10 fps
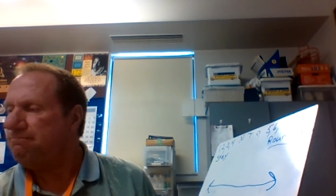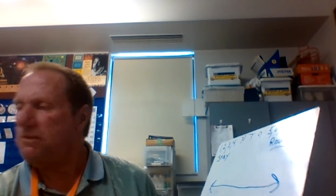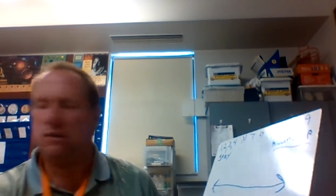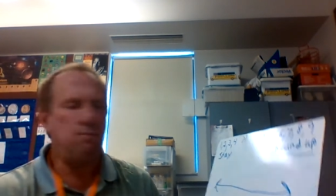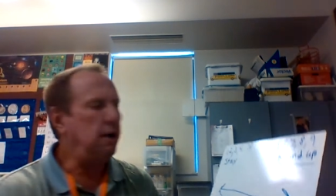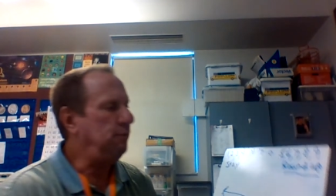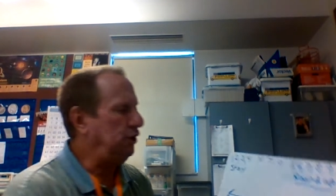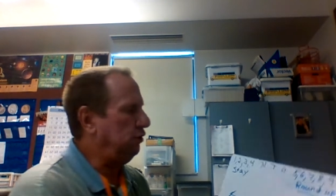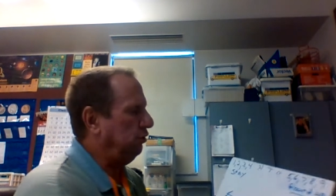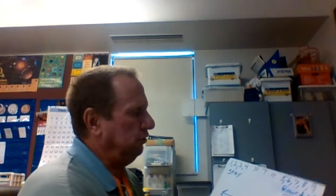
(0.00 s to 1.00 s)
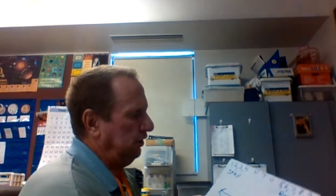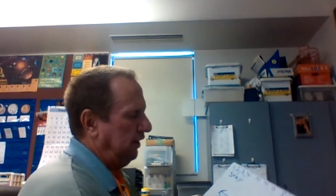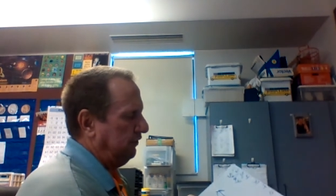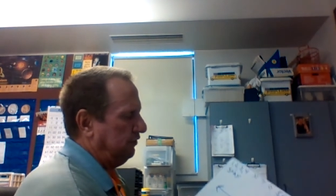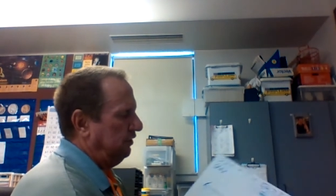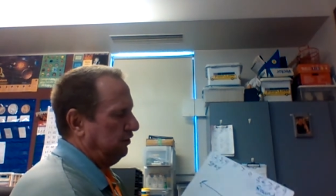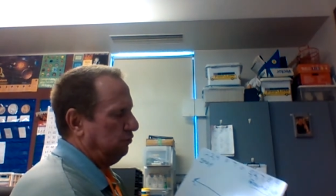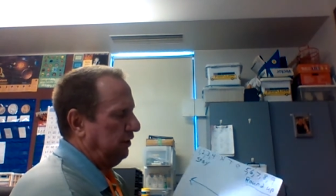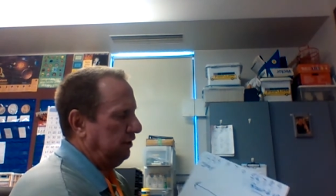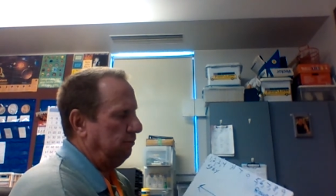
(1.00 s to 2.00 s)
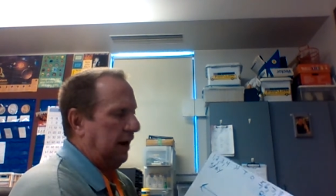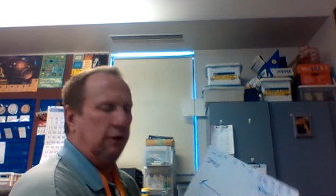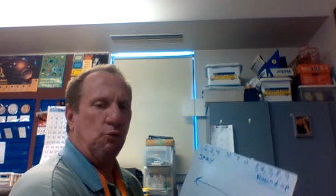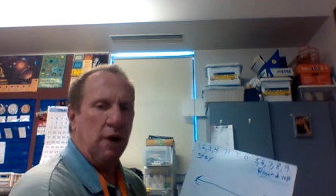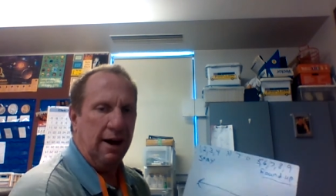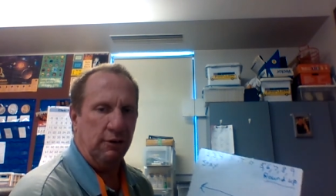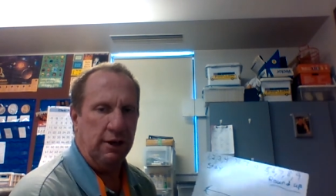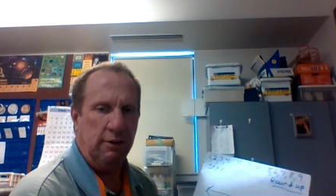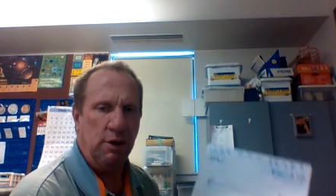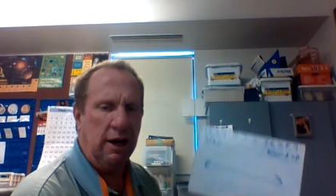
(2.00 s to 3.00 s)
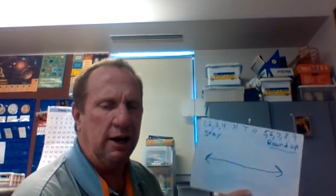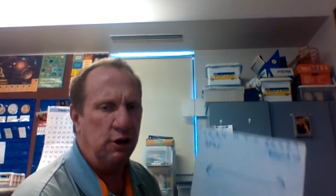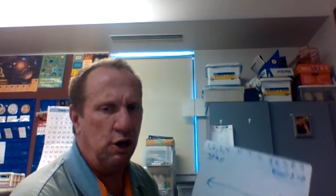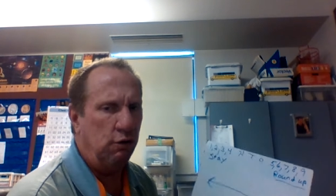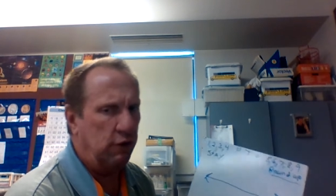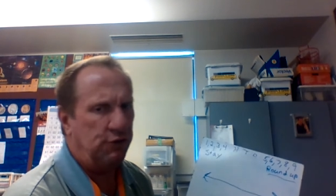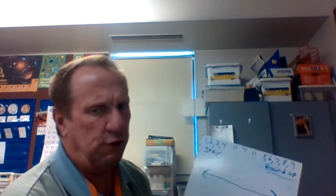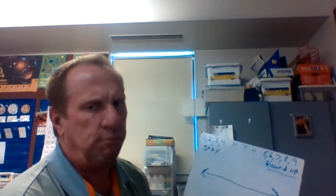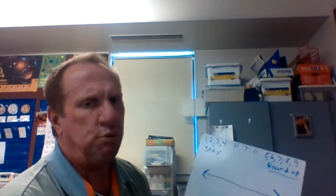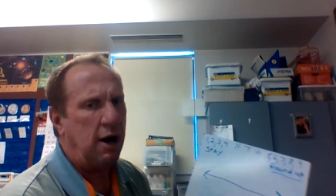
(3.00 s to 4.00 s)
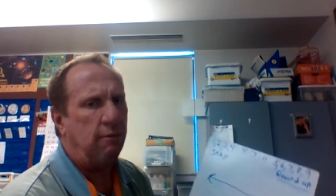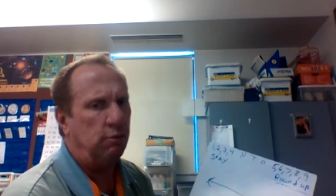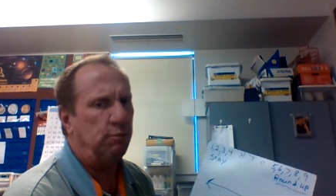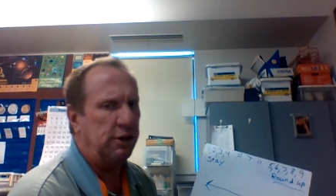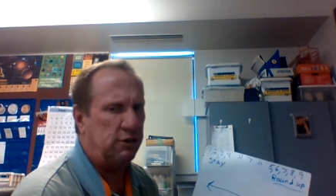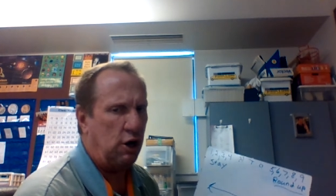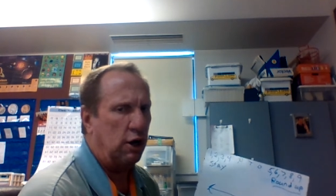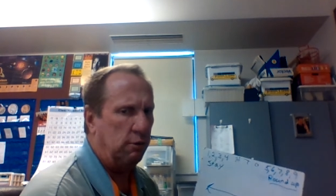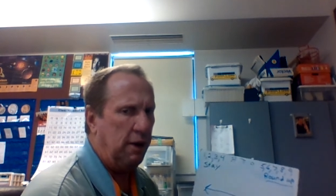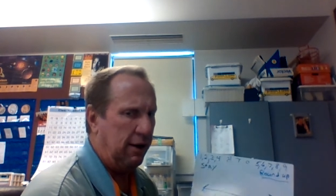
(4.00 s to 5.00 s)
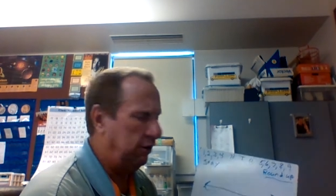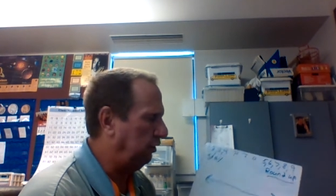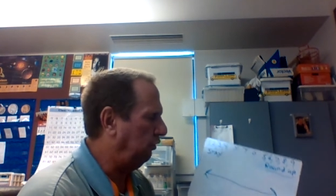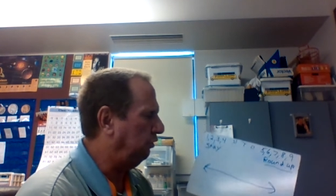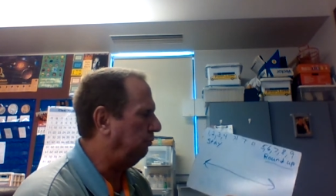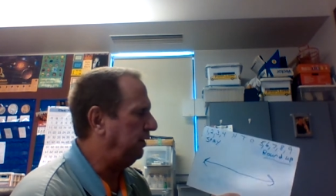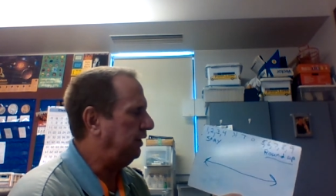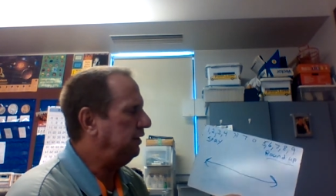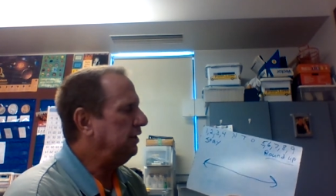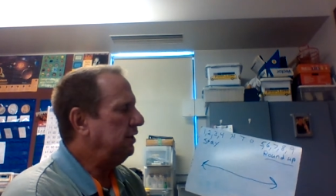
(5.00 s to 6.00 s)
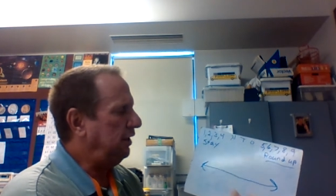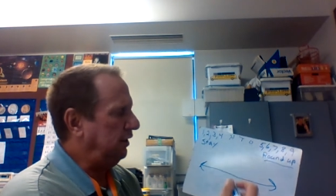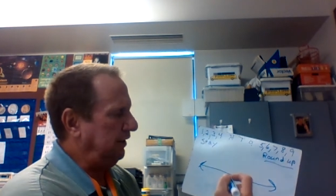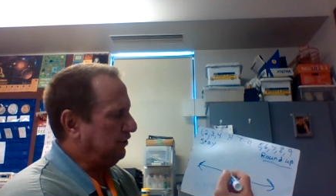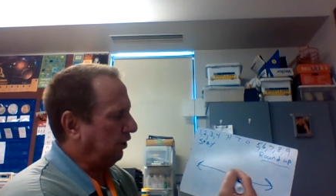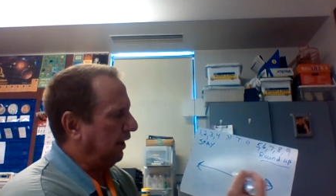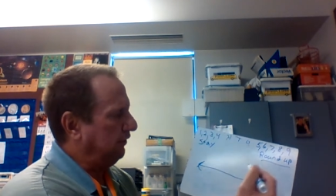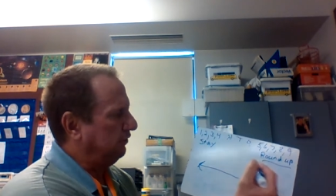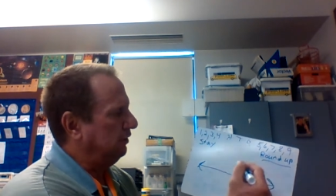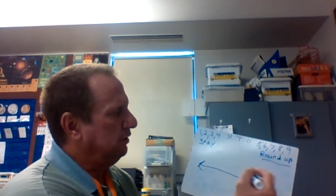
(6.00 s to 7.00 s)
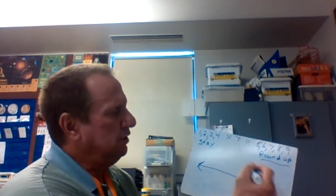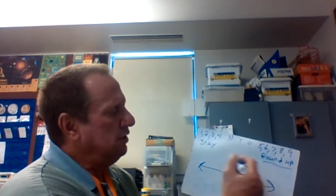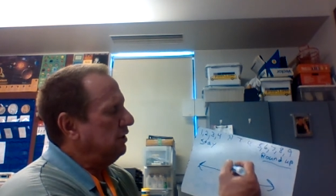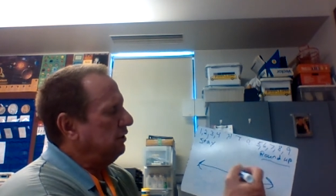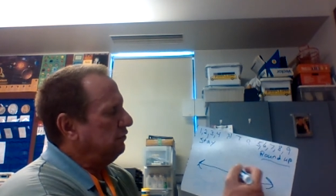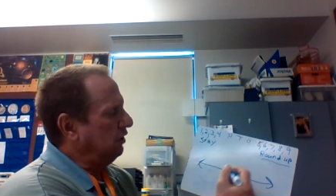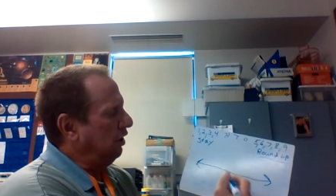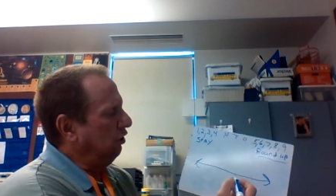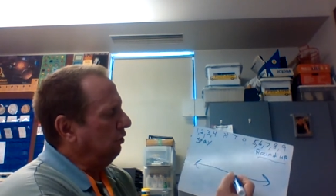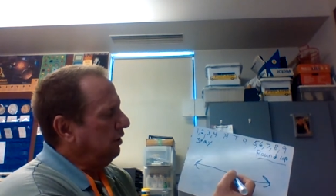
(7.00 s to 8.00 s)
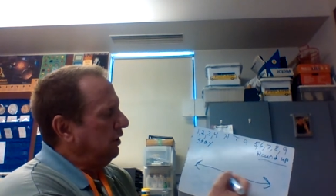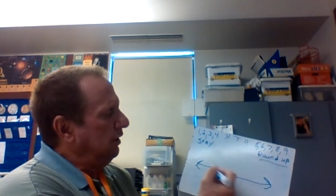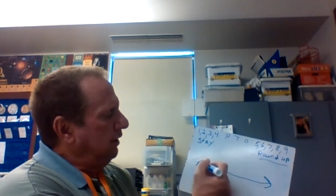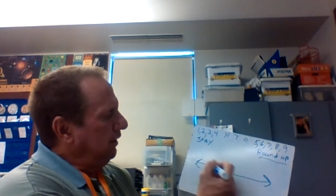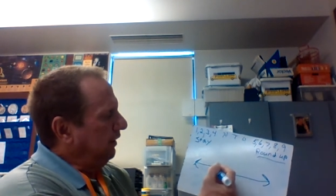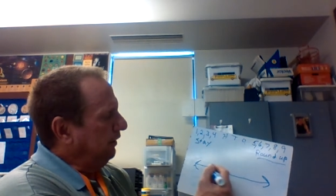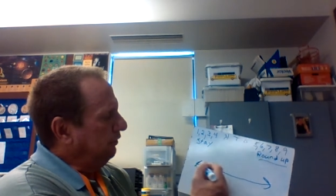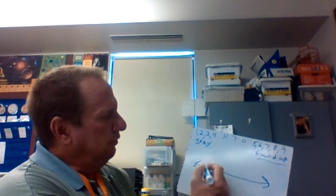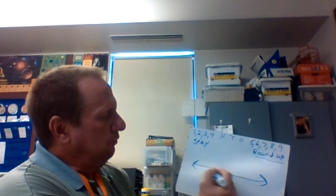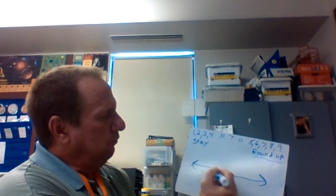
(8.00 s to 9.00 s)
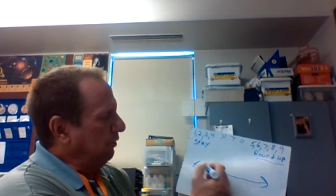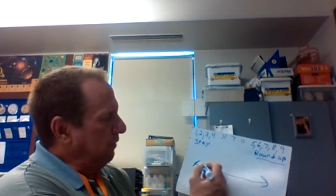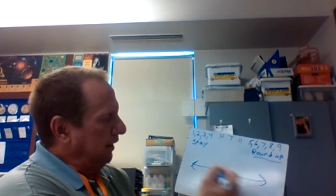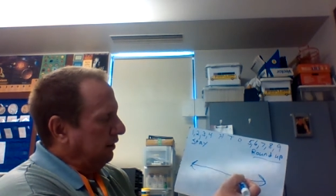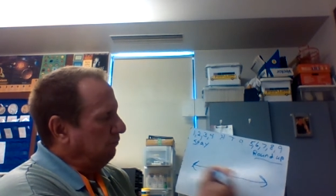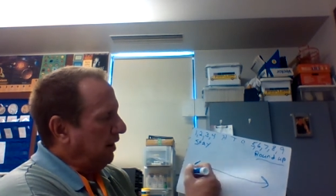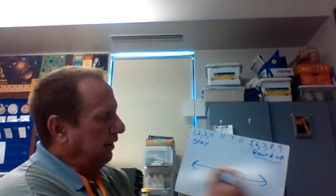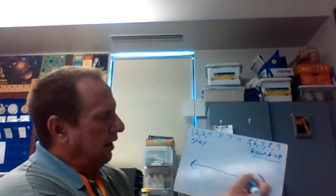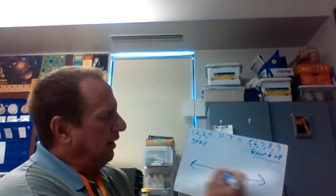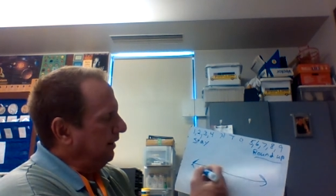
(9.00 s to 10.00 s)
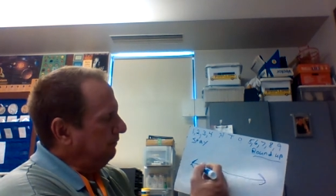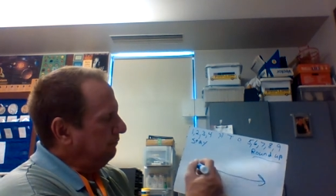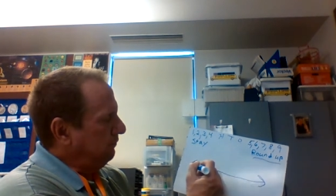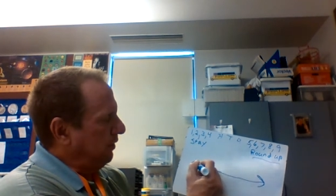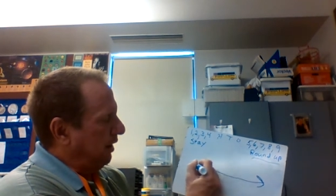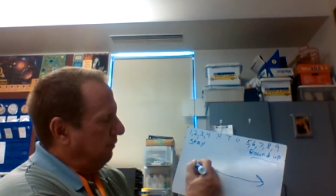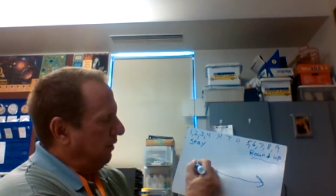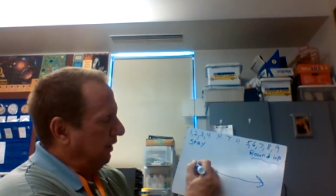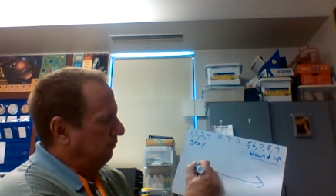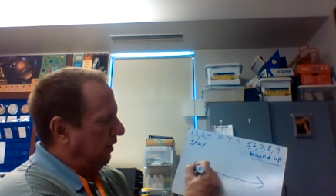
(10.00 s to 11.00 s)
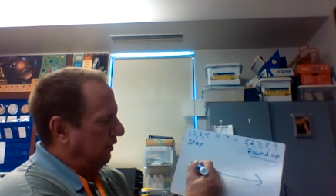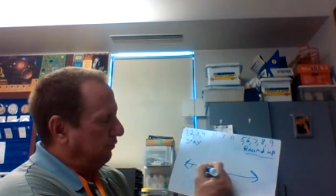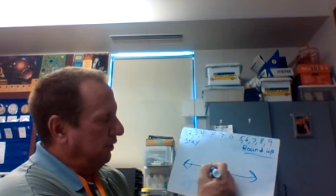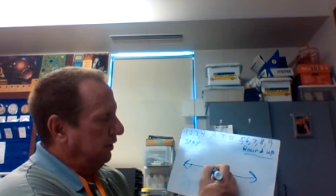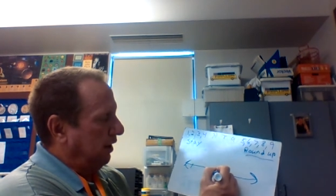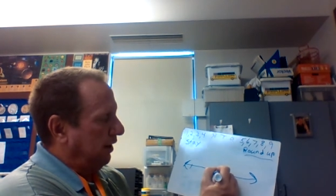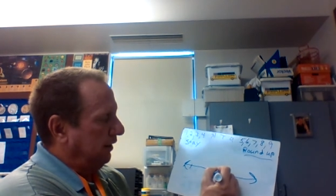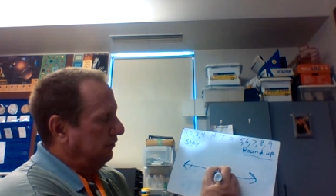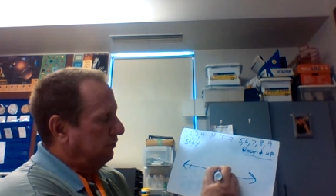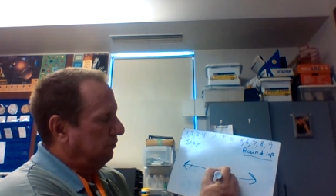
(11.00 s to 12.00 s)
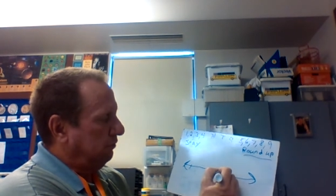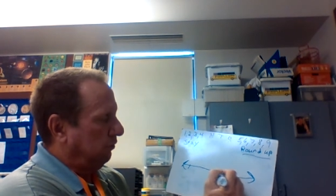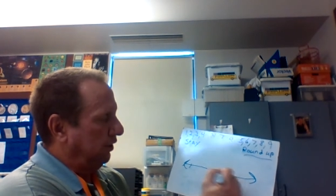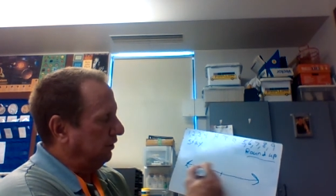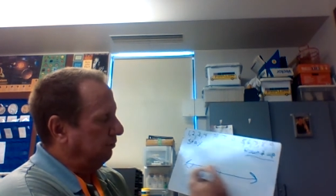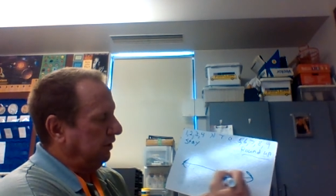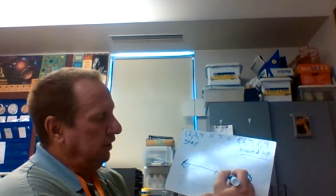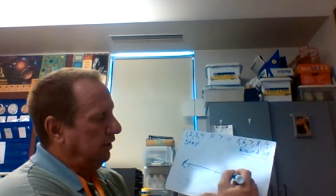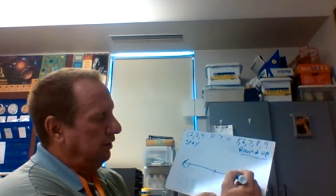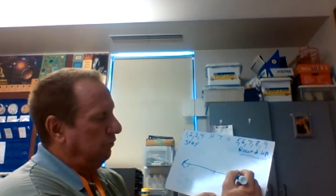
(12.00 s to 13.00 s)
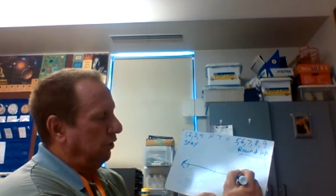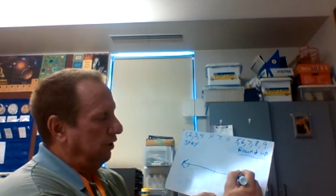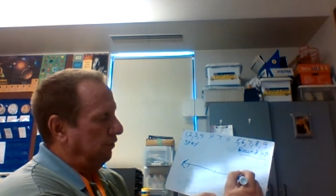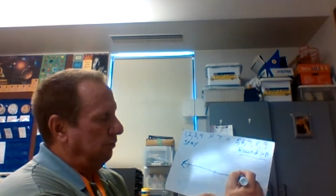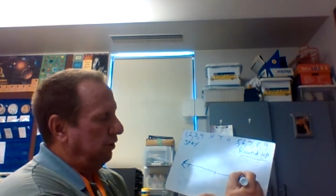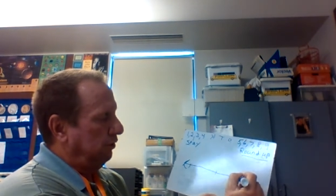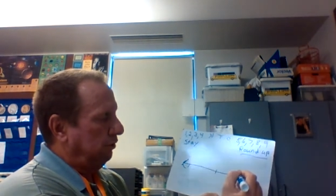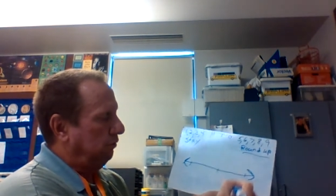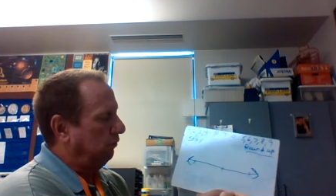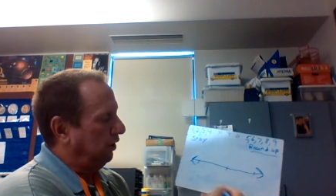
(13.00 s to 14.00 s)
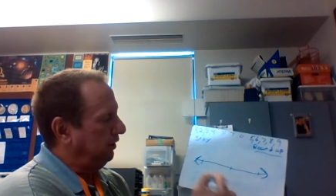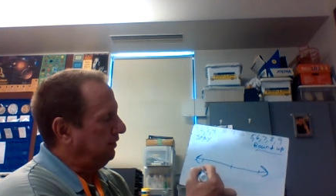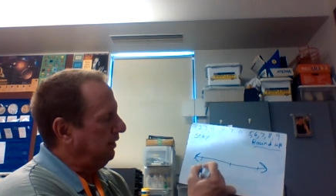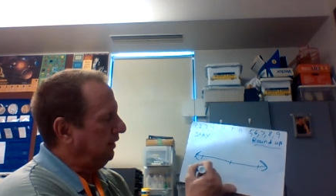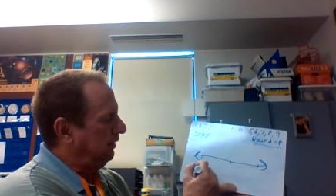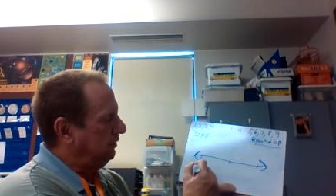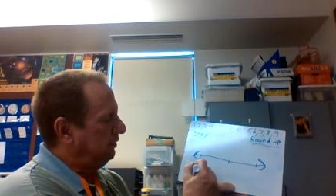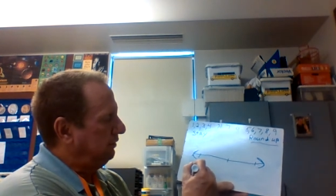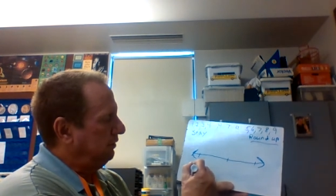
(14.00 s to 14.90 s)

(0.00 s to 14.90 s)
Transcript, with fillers: this might be your only lesson this week about rounding. But I know that they'll probably talk about it a little bit in each lesson. So here we make my line. I make my three lines, one at the beginning, one in the middle, one at the end